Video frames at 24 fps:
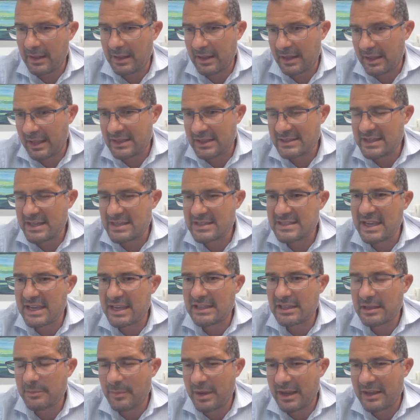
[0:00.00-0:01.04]
as I
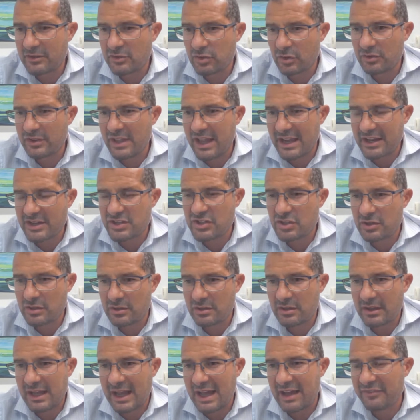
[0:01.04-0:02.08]
said in my
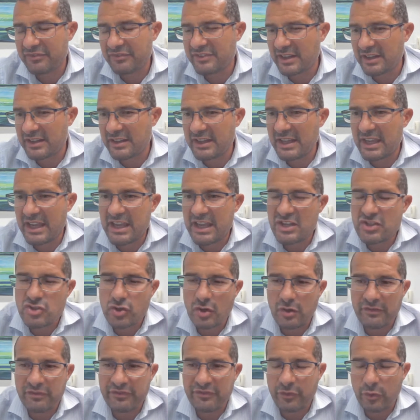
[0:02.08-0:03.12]
introduction, after the age
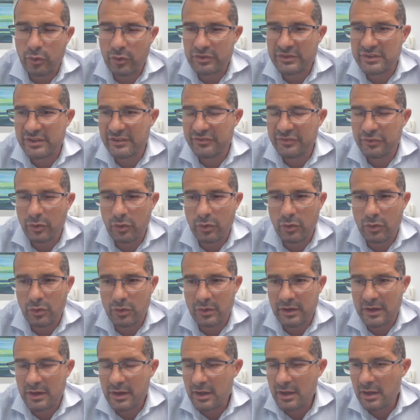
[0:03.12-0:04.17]
of
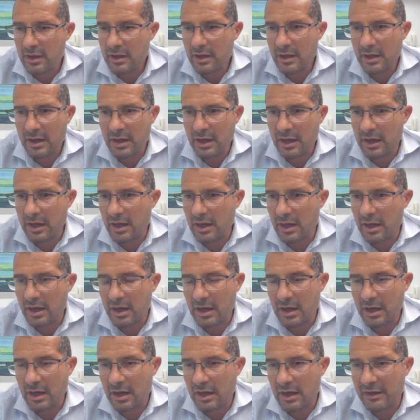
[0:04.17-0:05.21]
44,
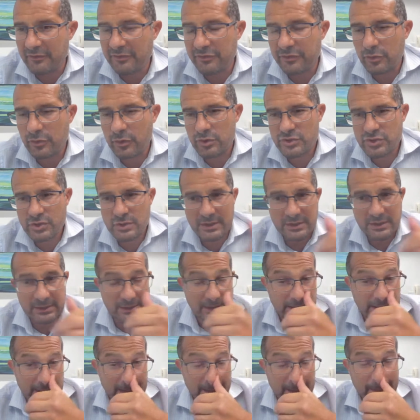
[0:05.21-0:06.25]

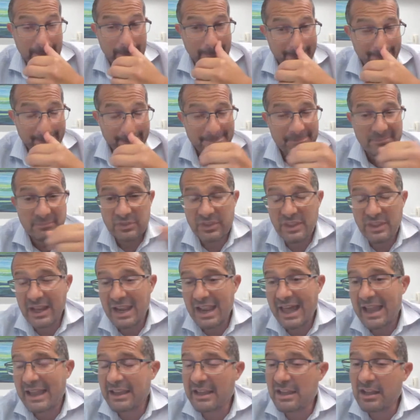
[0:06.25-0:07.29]
unfortunately, the
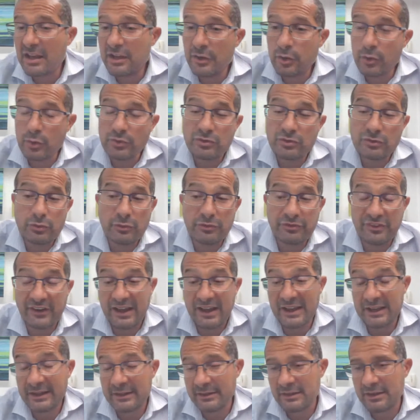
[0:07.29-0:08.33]
likelihood to
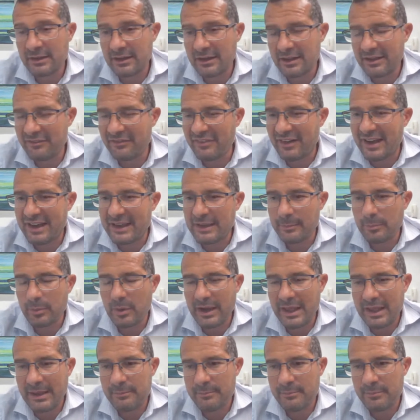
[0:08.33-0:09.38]
find a viable
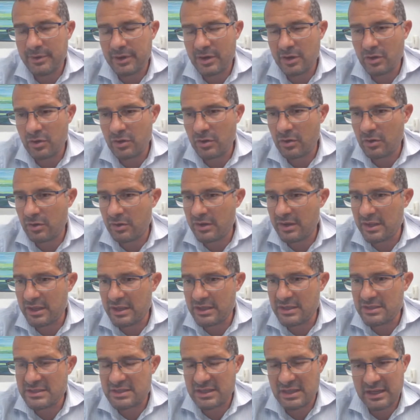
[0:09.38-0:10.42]
embryo
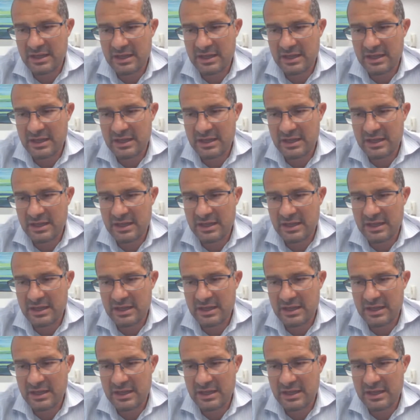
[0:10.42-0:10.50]
is